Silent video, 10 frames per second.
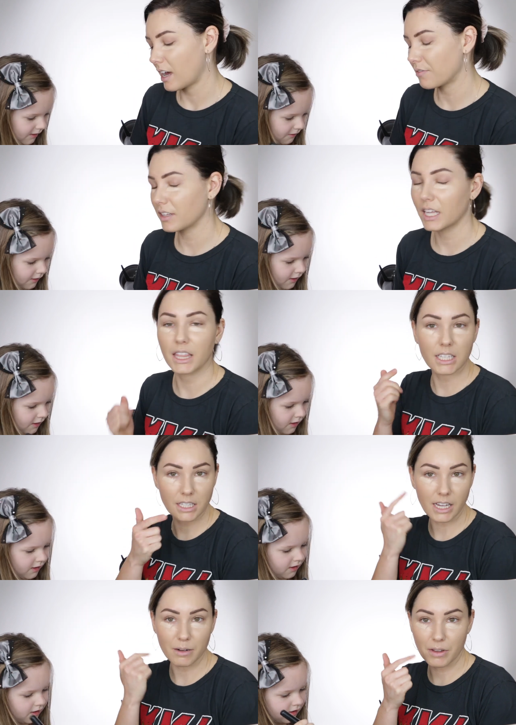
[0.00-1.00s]
Speaker 1: I feel like this
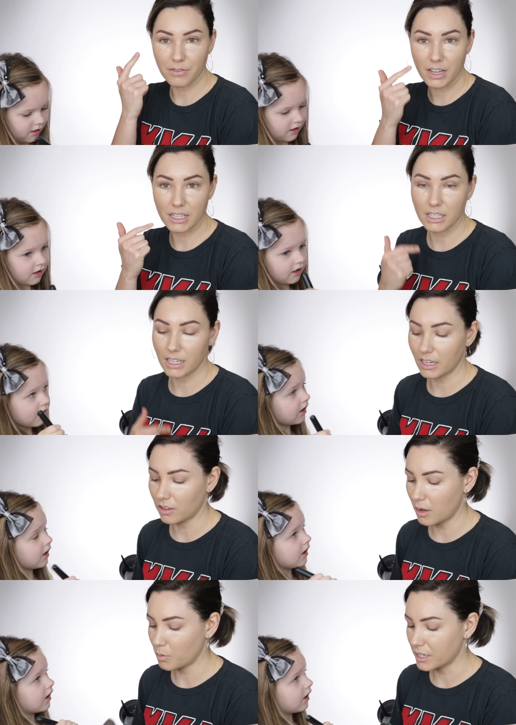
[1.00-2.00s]
side of my face is getting a
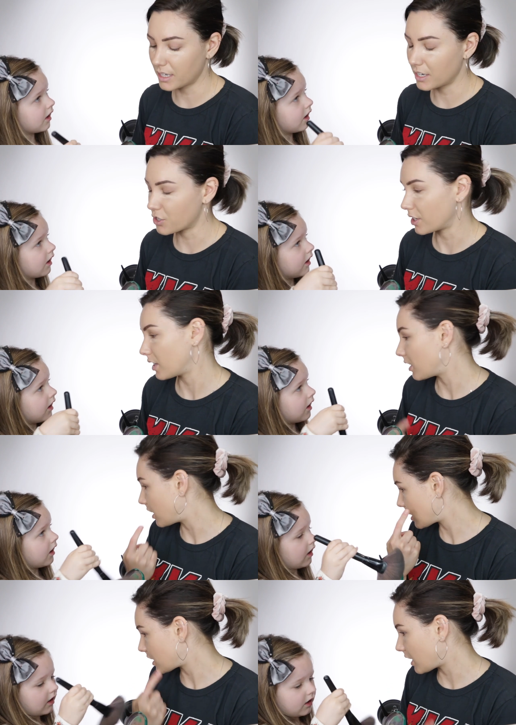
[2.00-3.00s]
lot more attention than
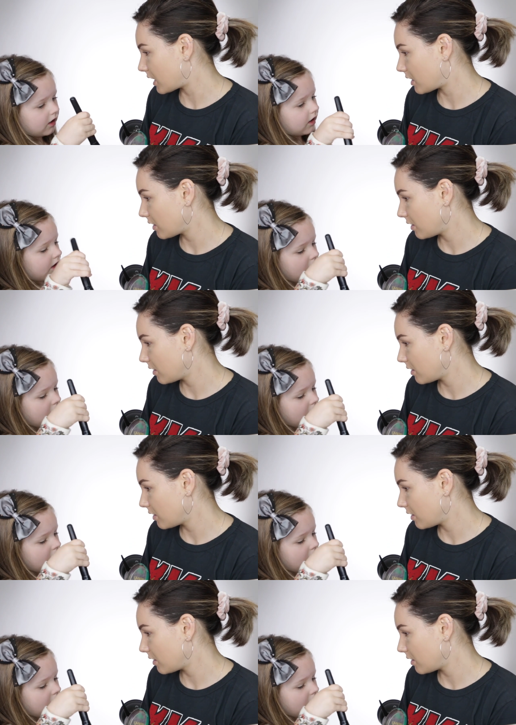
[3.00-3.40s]
this side.